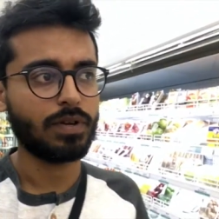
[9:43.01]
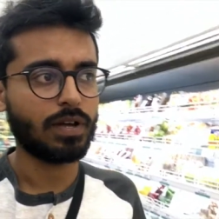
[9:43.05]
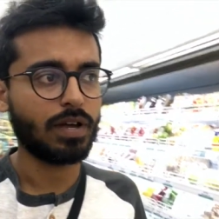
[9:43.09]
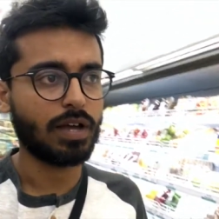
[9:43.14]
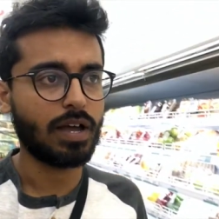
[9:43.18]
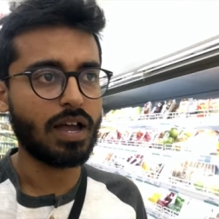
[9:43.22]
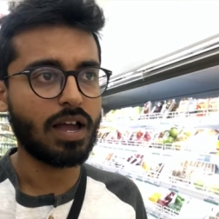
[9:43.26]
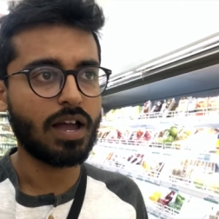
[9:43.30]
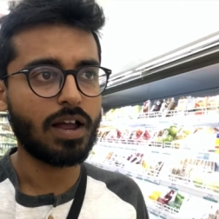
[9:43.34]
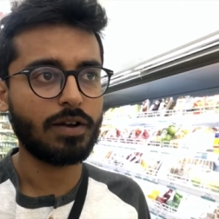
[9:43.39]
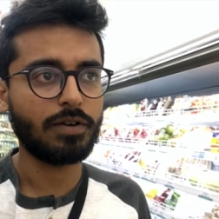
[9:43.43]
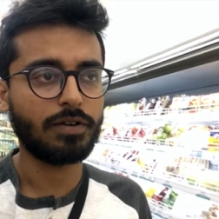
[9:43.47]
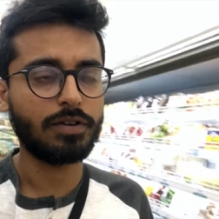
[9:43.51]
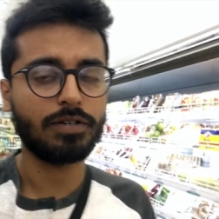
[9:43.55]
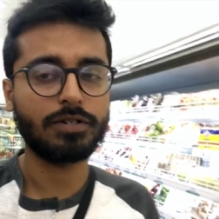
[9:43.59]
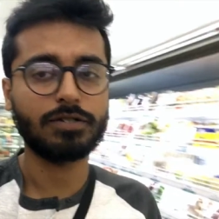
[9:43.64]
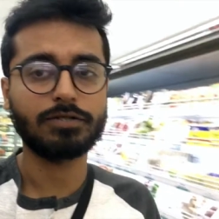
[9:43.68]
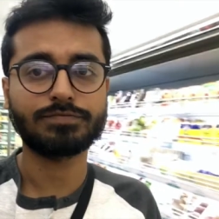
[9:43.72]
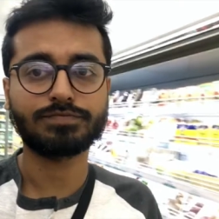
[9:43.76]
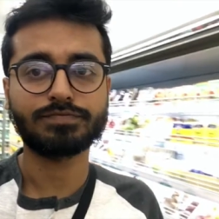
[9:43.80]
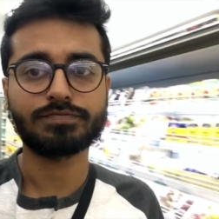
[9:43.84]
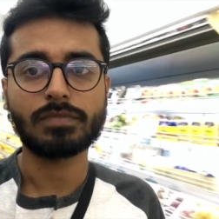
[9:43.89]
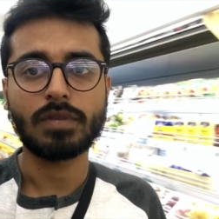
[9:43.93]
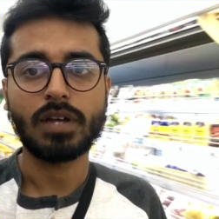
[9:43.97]
And
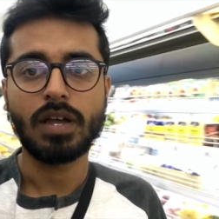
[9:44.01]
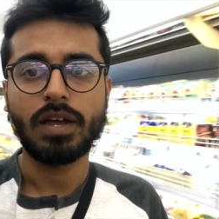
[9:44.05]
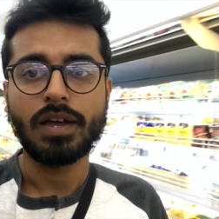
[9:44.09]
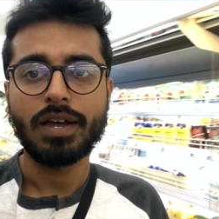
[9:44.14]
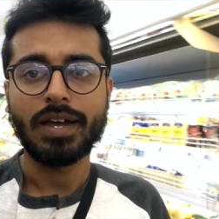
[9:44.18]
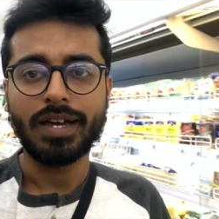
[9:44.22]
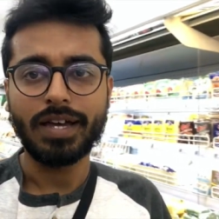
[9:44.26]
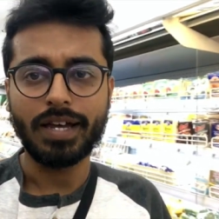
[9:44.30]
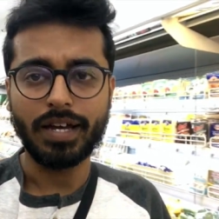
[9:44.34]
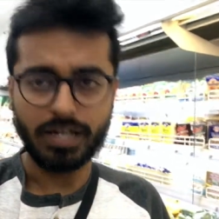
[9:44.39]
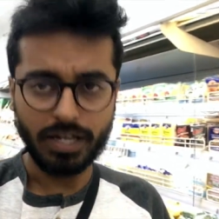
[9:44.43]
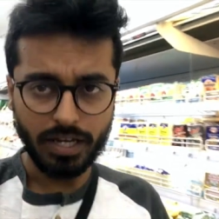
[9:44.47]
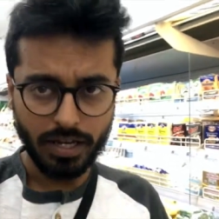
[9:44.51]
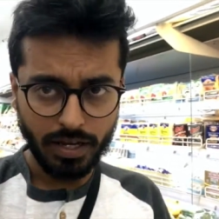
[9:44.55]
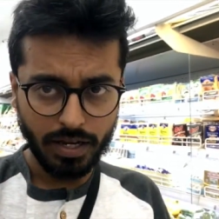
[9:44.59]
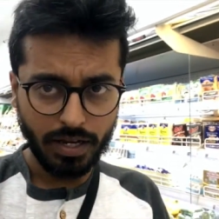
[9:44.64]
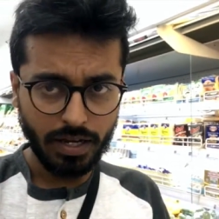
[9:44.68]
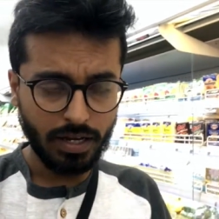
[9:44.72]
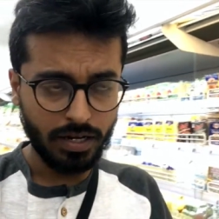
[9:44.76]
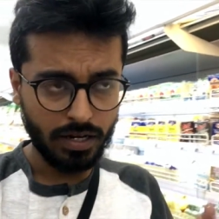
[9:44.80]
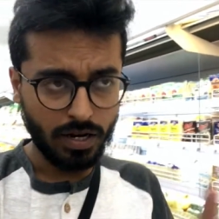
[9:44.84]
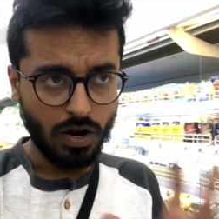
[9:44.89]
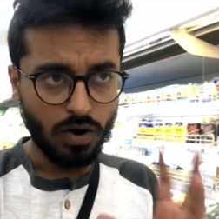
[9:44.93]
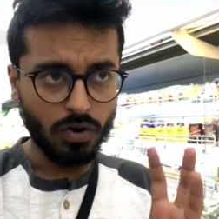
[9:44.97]
uh, eating
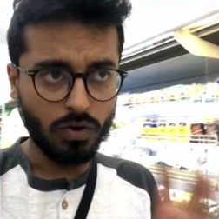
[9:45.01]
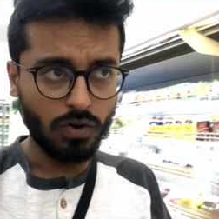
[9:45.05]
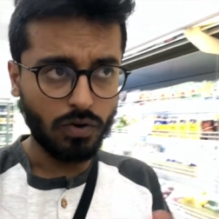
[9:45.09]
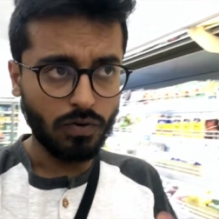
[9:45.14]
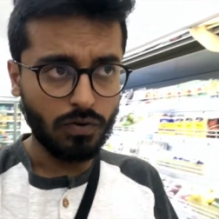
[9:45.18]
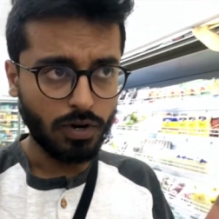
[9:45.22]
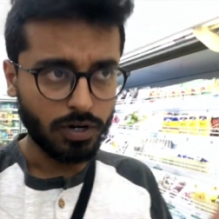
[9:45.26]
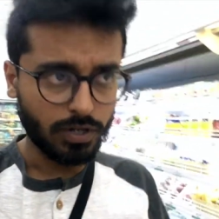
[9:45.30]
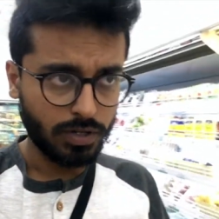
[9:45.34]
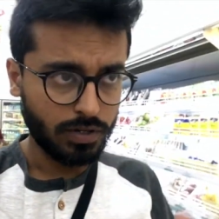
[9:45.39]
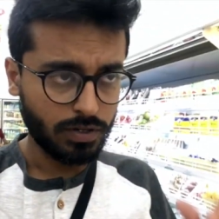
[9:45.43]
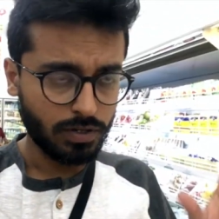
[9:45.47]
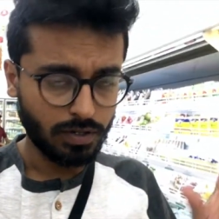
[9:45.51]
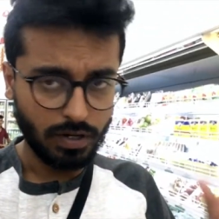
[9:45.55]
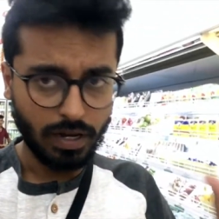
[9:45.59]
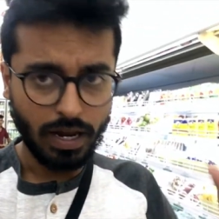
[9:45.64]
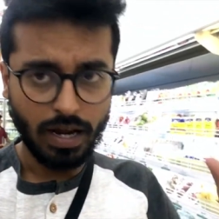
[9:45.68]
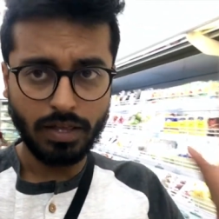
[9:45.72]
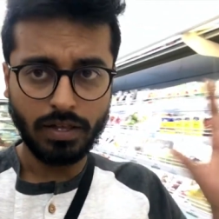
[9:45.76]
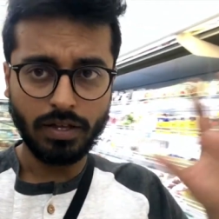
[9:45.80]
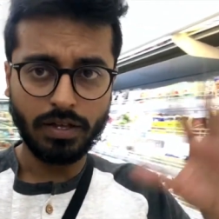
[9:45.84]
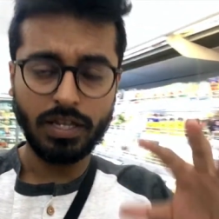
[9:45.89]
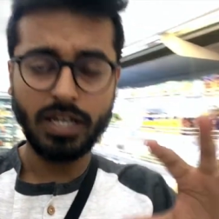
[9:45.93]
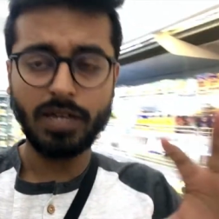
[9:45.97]
in Angkor Wat
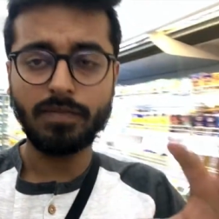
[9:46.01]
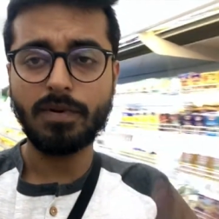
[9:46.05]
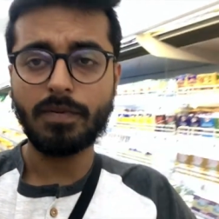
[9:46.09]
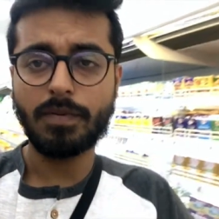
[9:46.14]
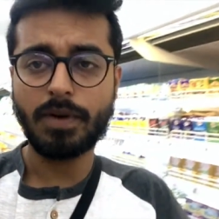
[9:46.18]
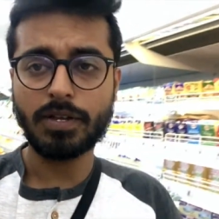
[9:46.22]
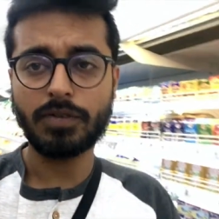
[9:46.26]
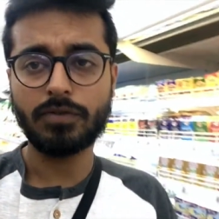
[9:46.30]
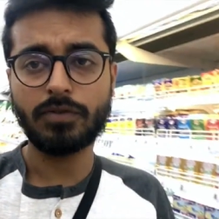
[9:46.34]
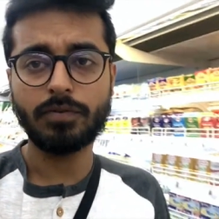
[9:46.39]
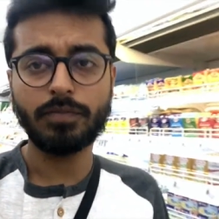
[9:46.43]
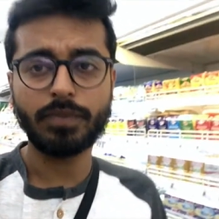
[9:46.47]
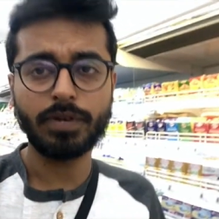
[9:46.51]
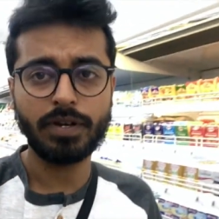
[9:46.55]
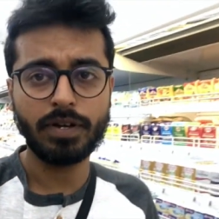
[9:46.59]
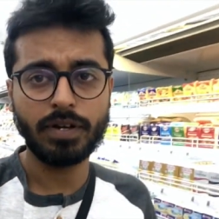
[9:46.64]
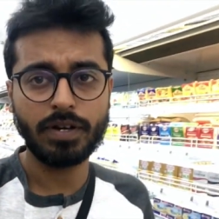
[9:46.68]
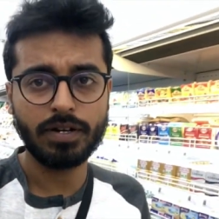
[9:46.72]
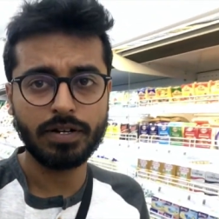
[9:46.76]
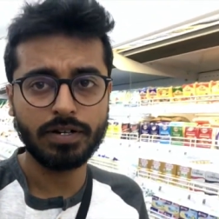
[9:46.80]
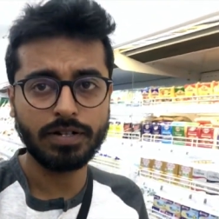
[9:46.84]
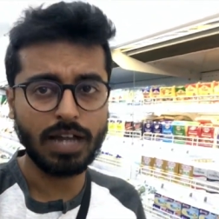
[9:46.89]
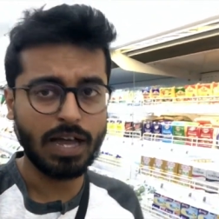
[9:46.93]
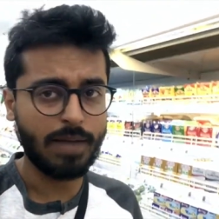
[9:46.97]
and the nearby place will
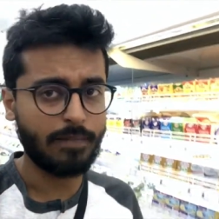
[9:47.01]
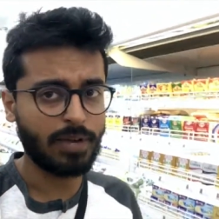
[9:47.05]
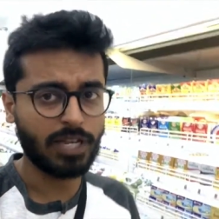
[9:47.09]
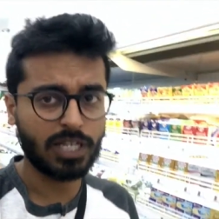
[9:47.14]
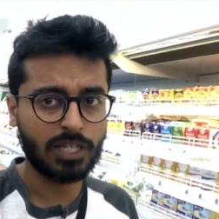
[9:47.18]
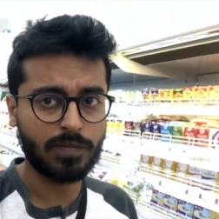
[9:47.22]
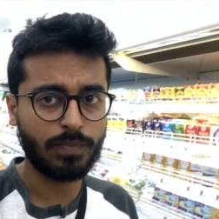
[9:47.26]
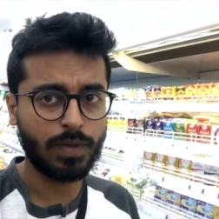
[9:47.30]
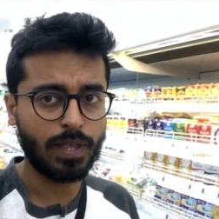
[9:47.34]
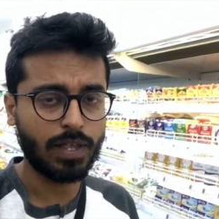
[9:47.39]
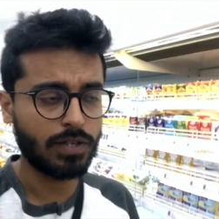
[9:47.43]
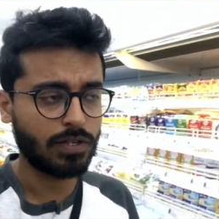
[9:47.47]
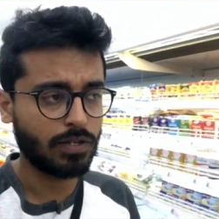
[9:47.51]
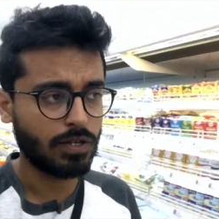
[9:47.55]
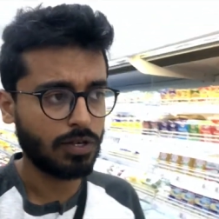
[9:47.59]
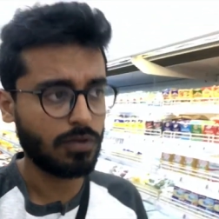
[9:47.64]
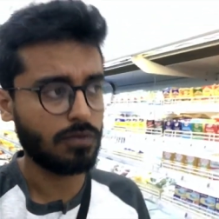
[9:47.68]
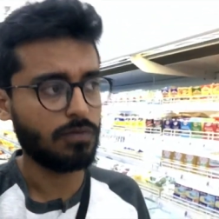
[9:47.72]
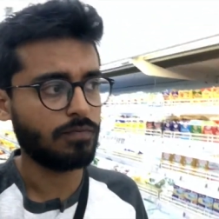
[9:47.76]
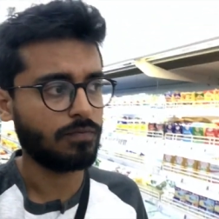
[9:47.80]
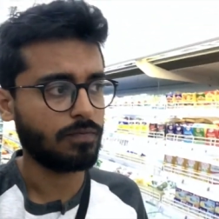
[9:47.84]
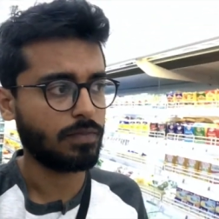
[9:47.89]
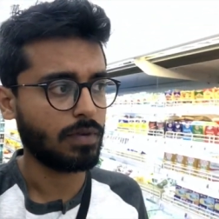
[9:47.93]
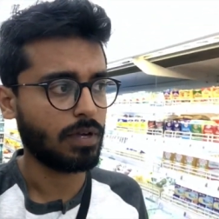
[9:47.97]
be damn
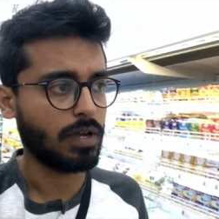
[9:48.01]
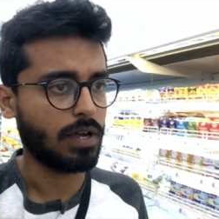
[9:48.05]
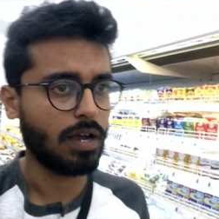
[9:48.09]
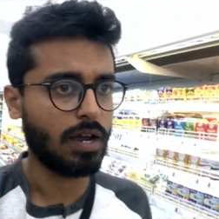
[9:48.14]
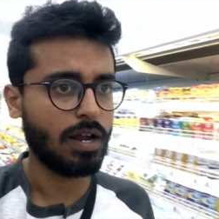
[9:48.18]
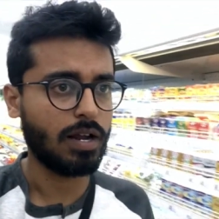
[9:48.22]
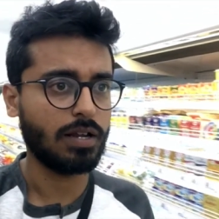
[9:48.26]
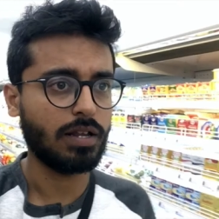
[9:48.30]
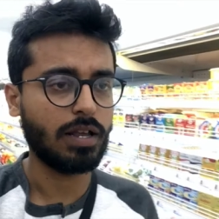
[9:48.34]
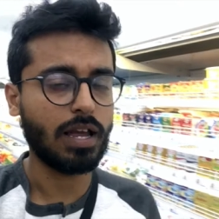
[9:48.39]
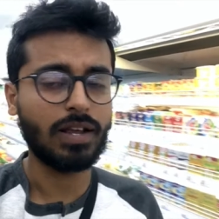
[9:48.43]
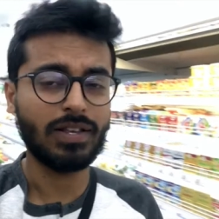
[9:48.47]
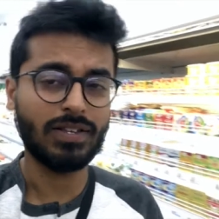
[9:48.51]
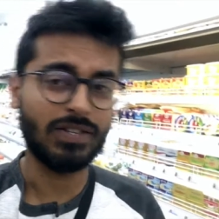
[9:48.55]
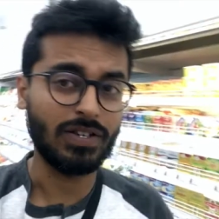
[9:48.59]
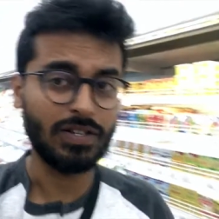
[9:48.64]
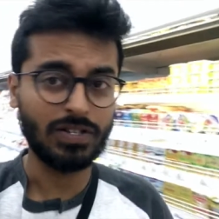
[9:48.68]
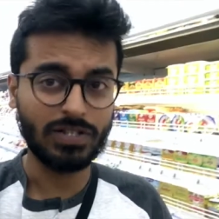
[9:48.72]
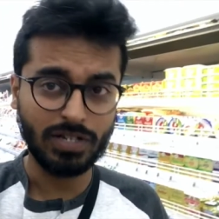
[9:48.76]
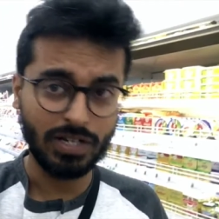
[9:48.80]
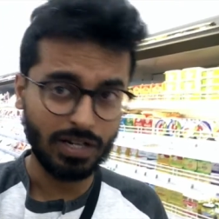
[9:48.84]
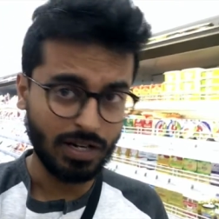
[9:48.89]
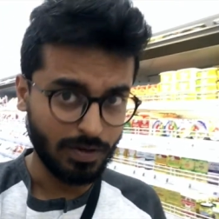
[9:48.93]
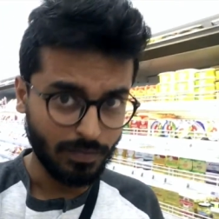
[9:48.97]
expensive, and as
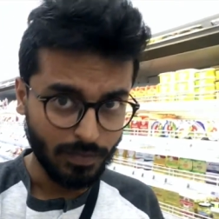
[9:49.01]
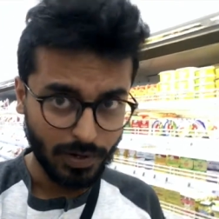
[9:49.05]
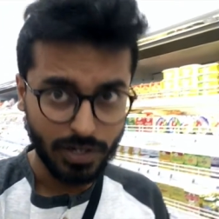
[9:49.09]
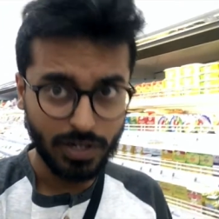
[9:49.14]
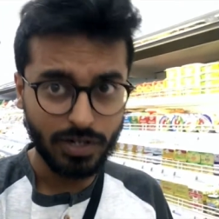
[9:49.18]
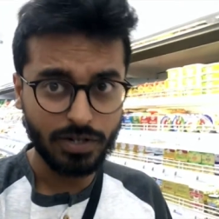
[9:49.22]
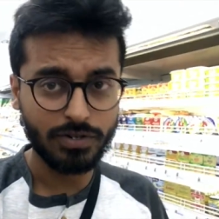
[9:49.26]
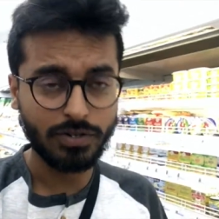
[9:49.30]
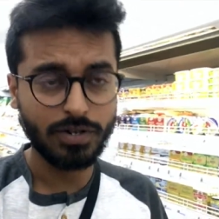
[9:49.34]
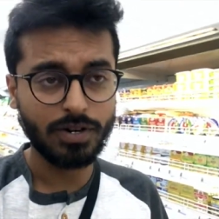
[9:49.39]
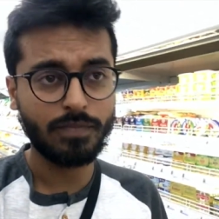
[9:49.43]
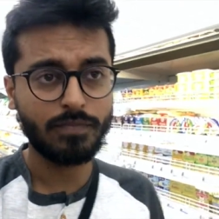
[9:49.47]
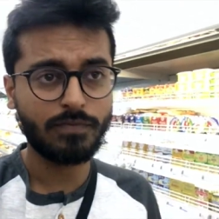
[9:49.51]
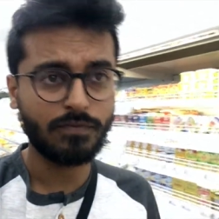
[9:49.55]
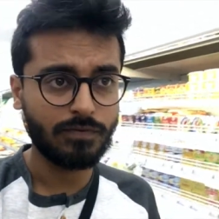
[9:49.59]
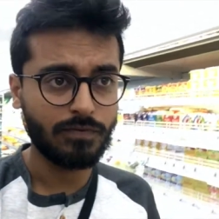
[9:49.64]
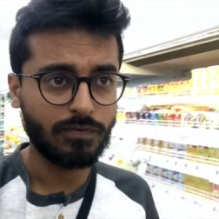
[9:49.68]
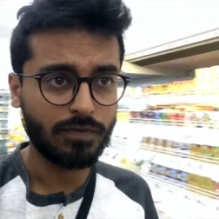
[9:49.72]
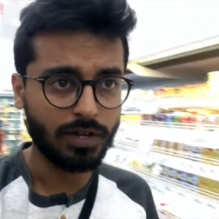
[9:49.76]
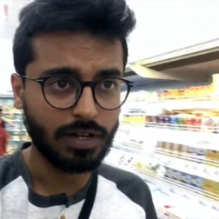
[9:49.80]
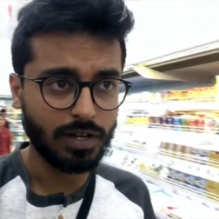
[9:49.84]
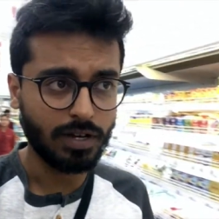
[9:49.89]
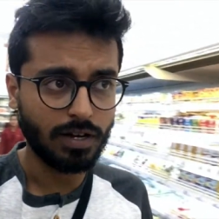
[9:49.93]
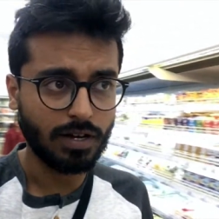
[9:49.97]
it's a budget trip,
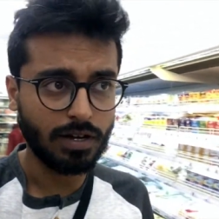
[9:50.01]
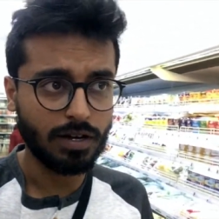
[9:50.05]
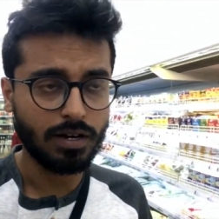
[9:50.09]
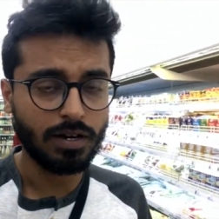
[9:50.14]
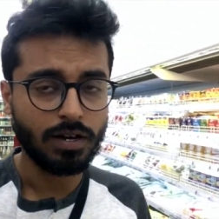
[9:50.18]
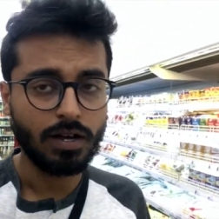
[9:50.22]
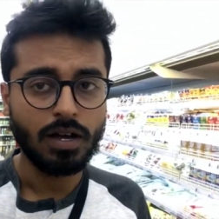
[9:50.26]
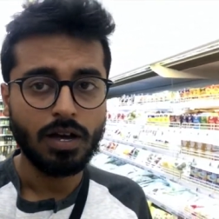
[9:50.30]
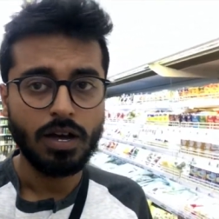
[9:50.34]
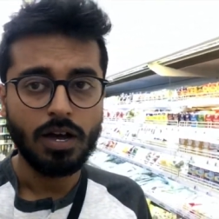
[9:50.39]
we uh,